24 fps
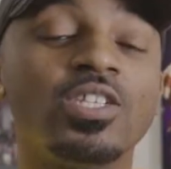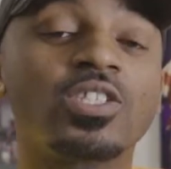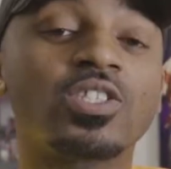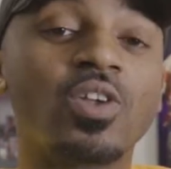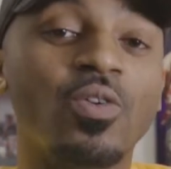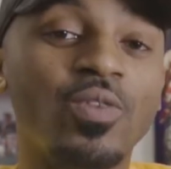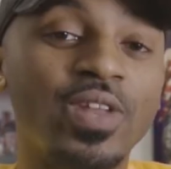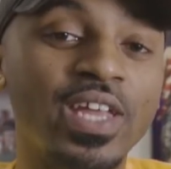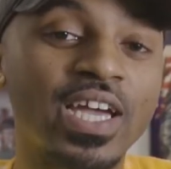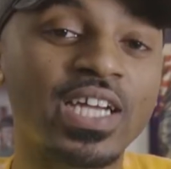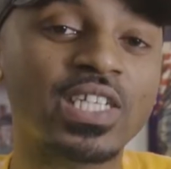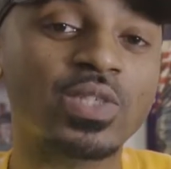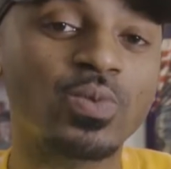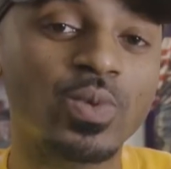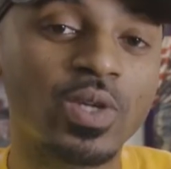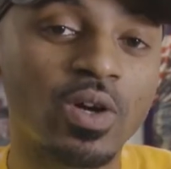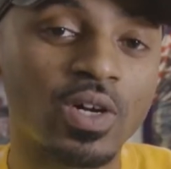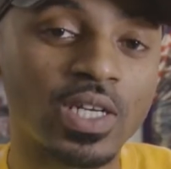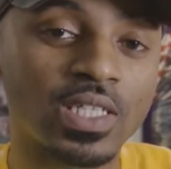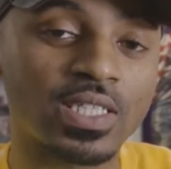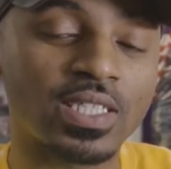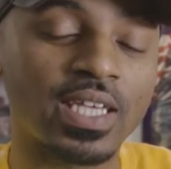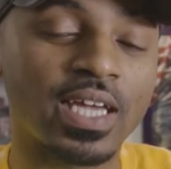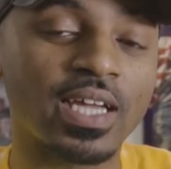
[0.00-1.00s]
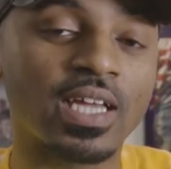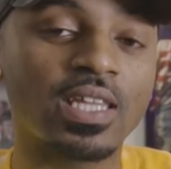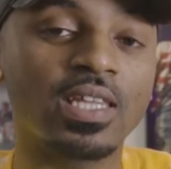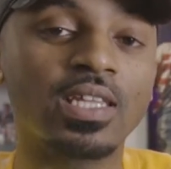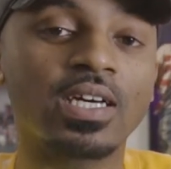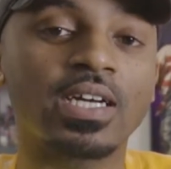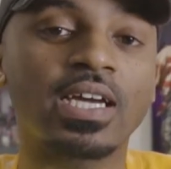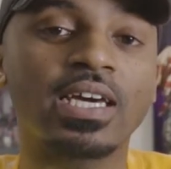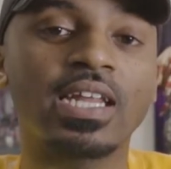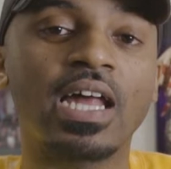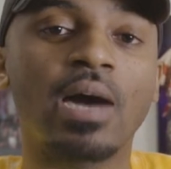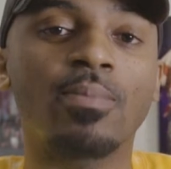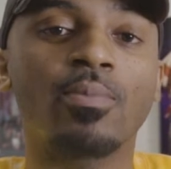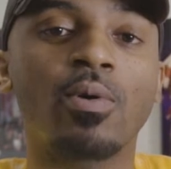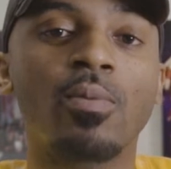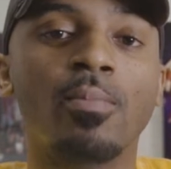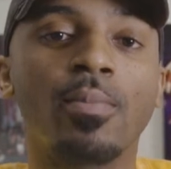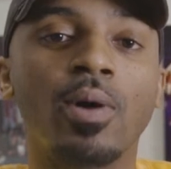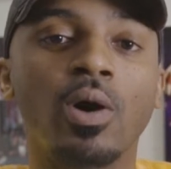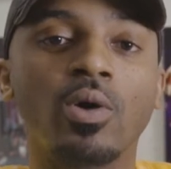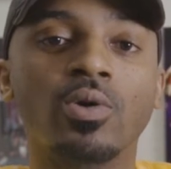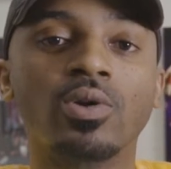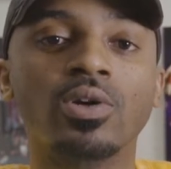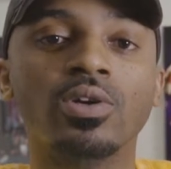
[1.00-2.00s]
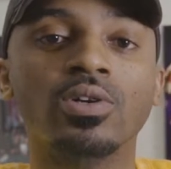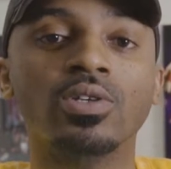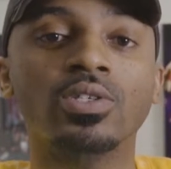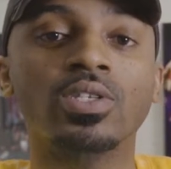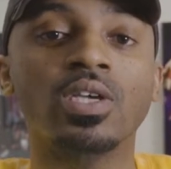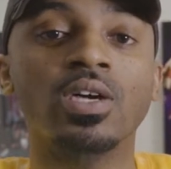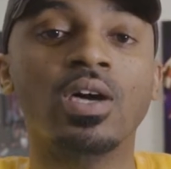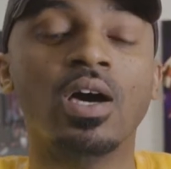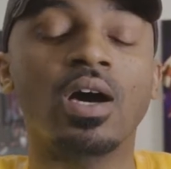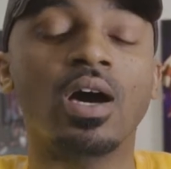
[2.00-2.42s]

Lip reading: So next we're going to take a look at our promoters.